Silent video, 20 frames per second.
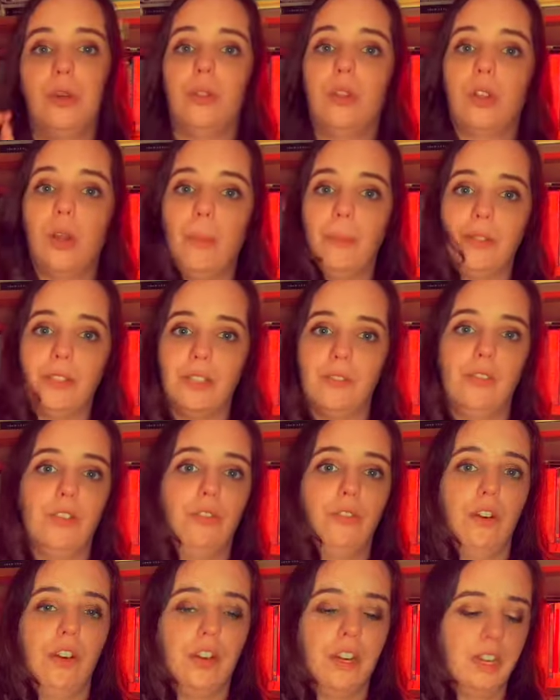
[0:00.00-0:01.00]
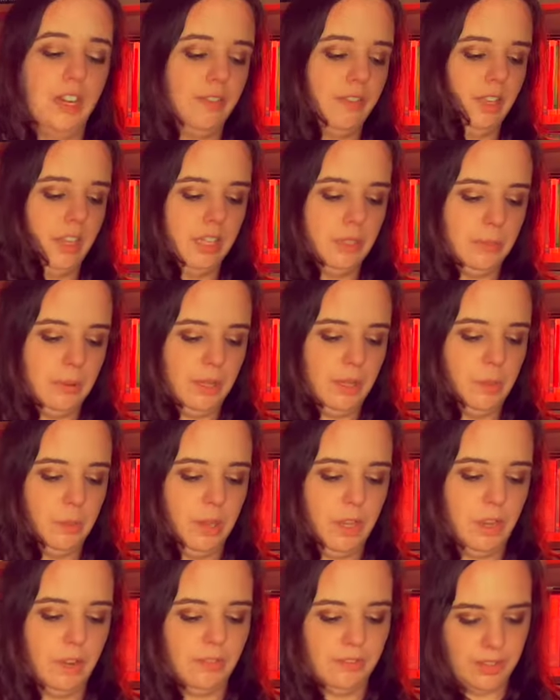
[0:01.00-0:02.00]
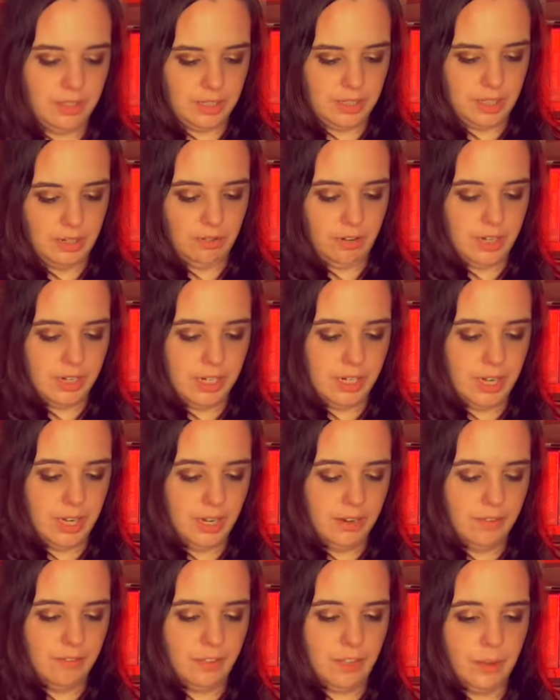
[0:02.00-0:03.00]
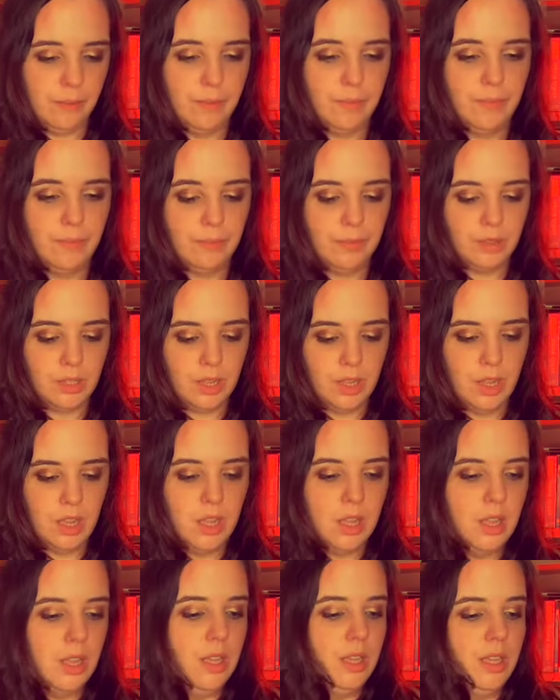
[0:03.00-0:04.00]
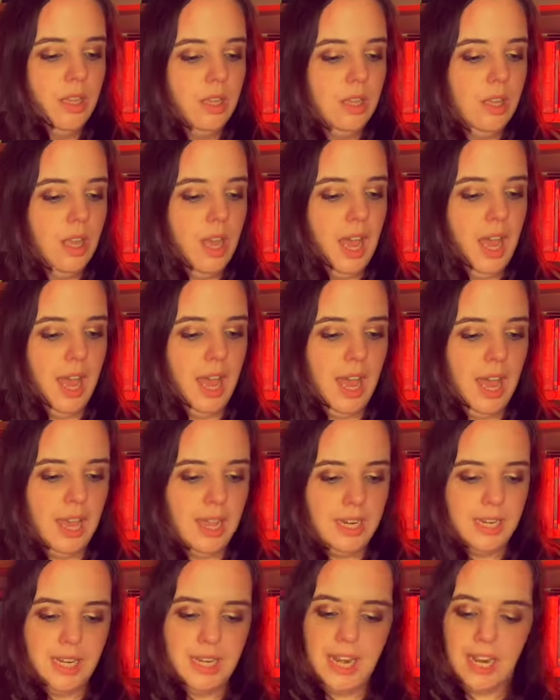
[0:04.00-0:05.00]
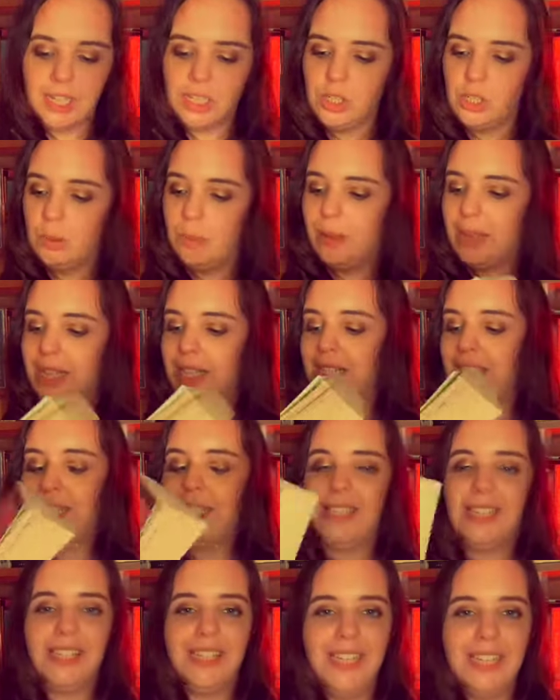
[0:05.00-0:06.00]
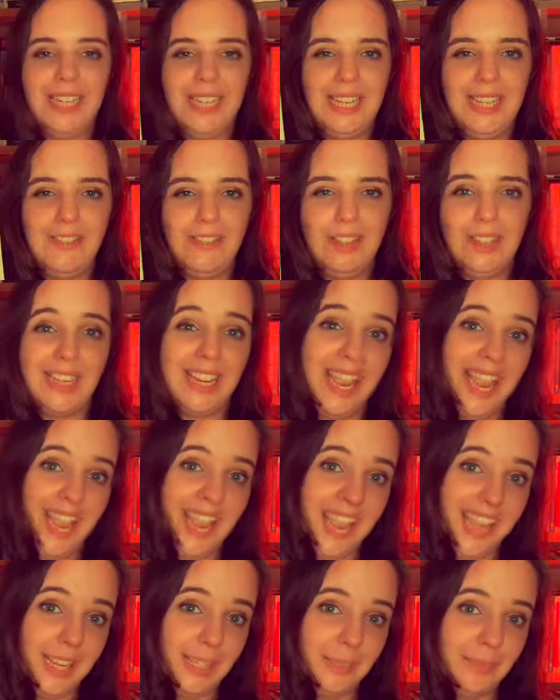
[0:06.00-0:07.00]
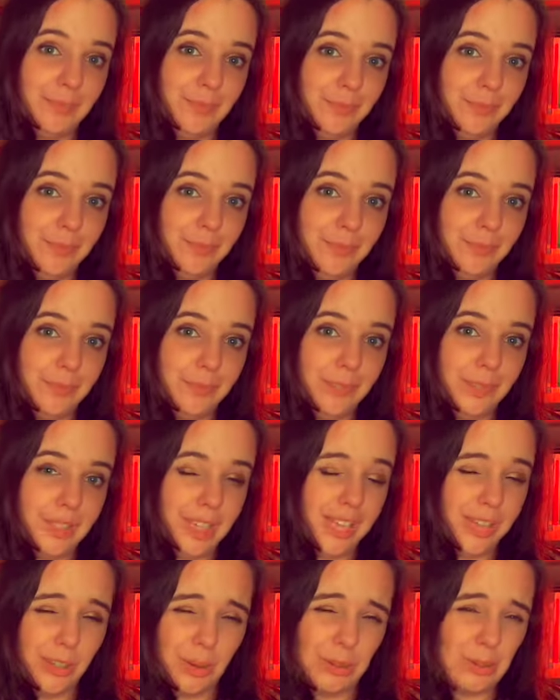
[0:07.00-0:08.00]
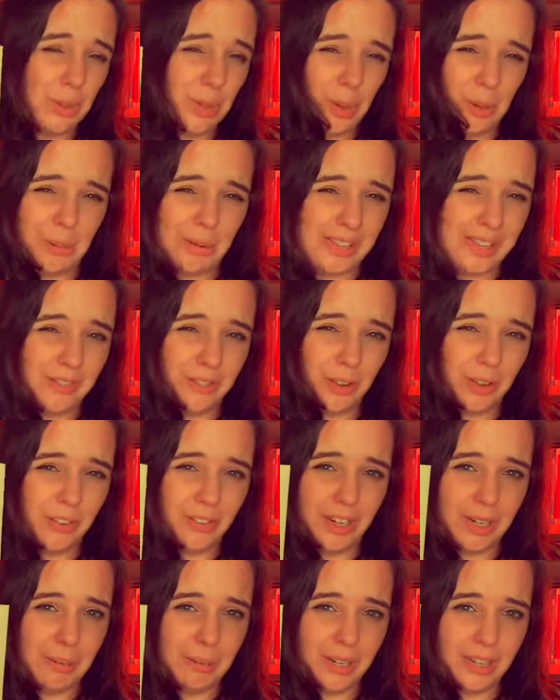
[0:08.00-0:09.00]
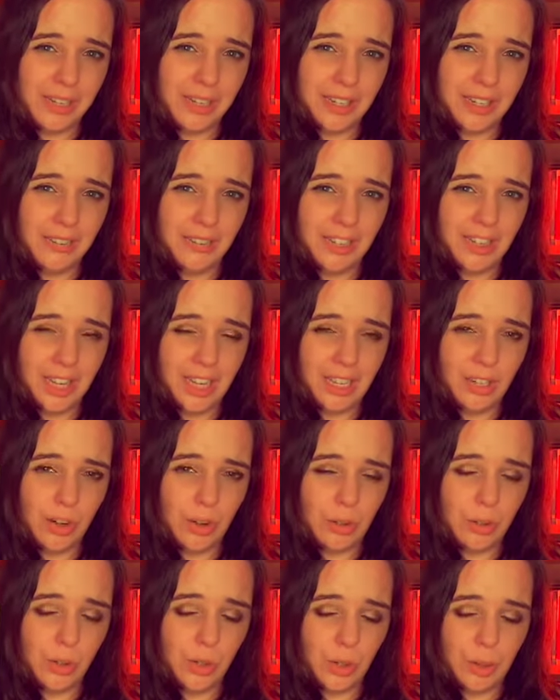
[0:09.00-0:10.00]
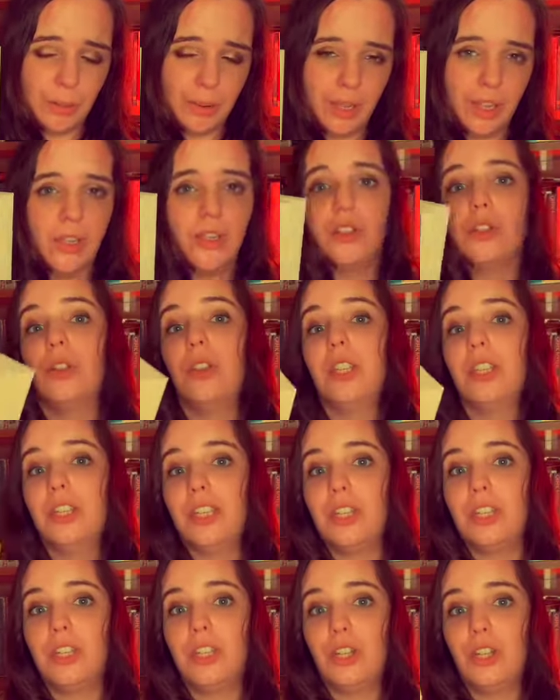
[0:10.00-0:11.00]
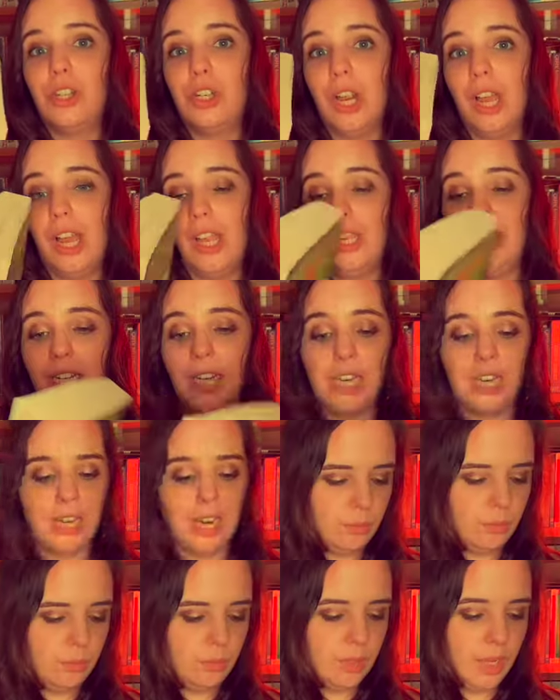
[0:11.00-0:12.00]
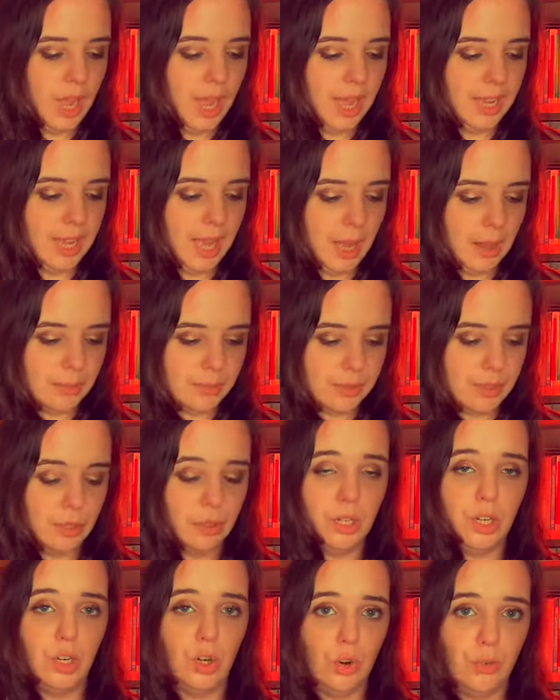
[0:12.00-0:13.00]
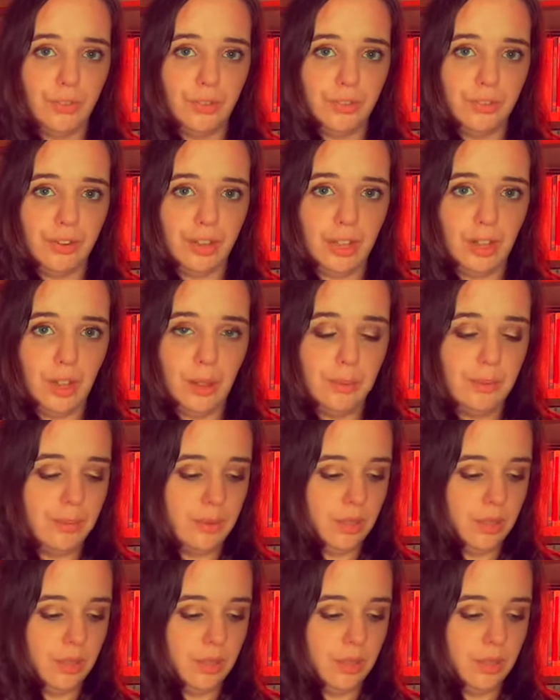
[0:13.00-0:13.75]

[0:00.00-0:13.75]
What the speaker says: in the comments if you've read any of these, by the way. I fancy reading any of them. And next up is Stephen King. It's October, you've got to read a bit of Stephen King in October. So this is The Shining. I absolutely love the film.